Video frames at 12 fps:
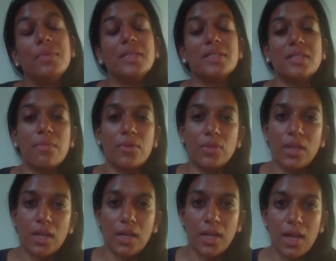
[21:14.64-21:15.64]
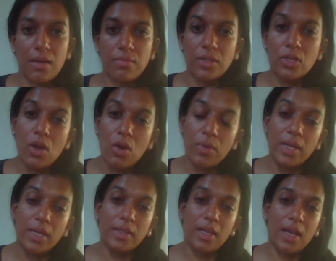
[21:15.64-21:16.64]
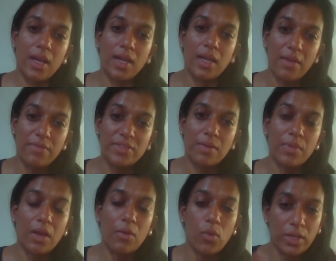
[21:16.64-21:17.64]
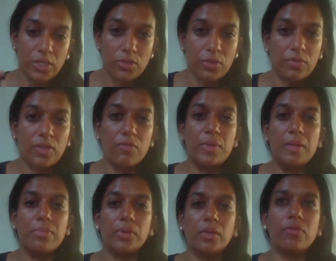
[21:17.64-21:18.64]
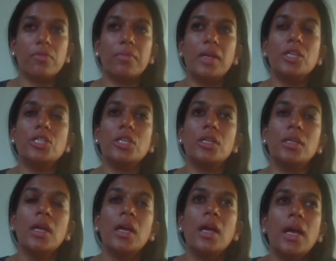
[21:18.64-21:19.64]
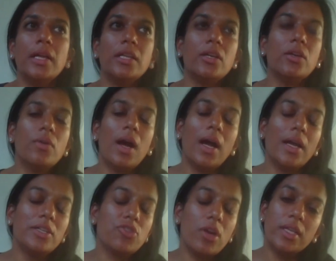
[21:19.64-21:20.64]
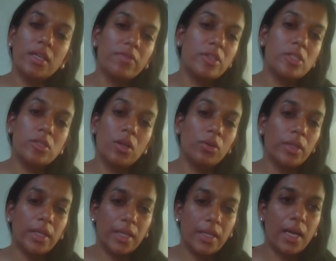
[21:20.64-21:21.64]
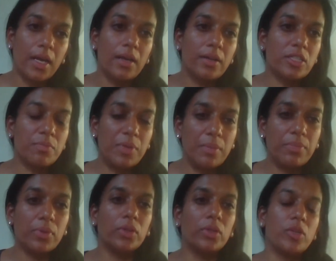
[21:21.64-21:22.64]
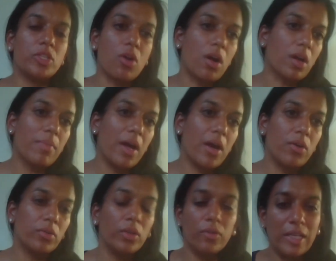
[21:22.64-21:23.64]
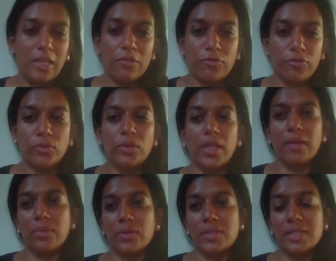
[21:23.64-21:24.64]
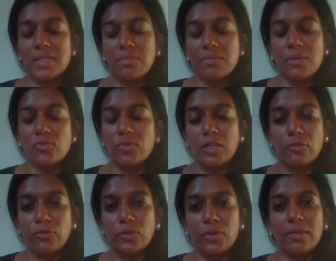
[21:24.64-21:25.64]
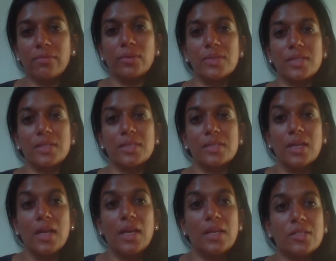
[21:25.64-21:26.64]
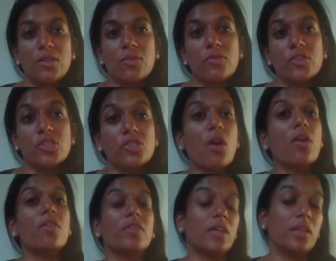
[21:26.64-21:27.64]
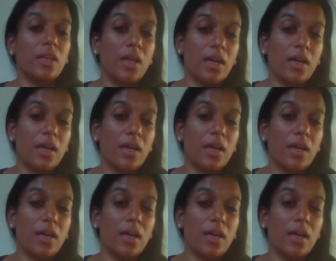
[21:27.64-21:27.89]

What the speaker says: being stubborn that I am, and knowing that I have some and want to sort of give people information, you know, I try to give it slowly to people, and we talk about reading food labels. And sometimes reading food labels is sort of the start of it,